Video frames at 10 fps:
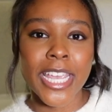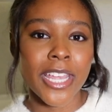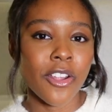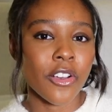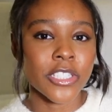
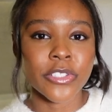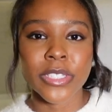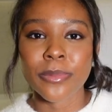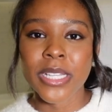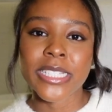and also
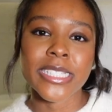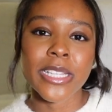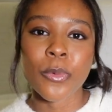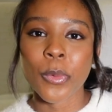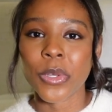some places
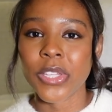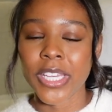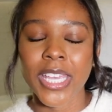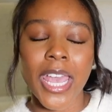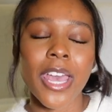that we were
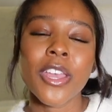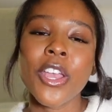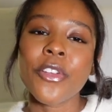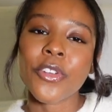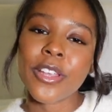looking at
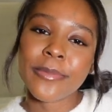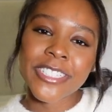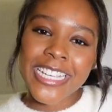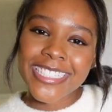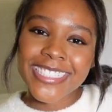for
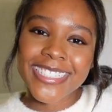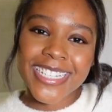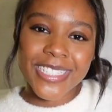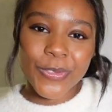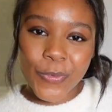invitations
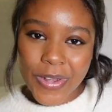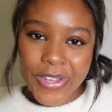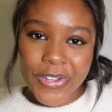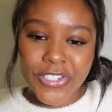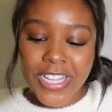as
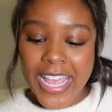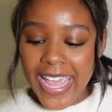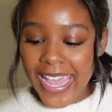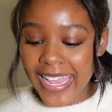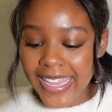well,
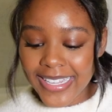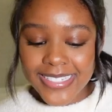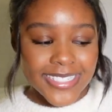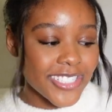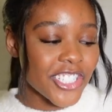
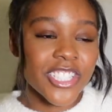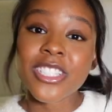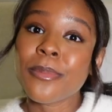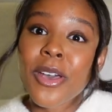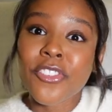and just
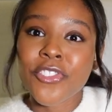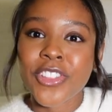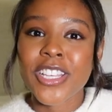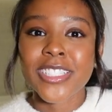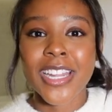some other
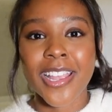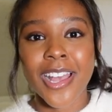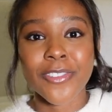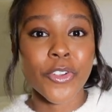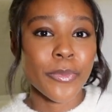things that I
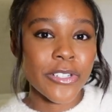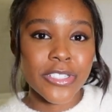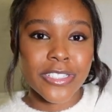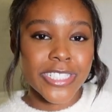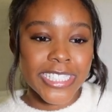got for
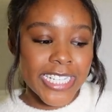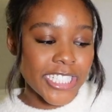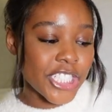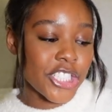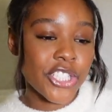
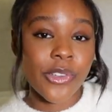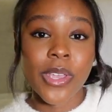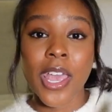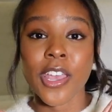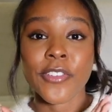personalization. So,
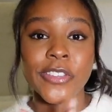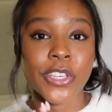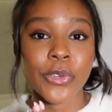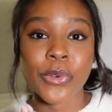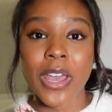yeah, if
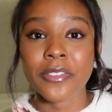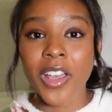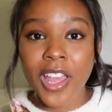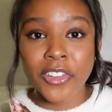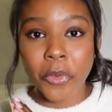you have
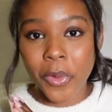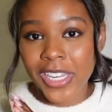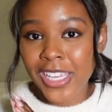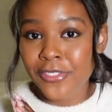gotten your wedding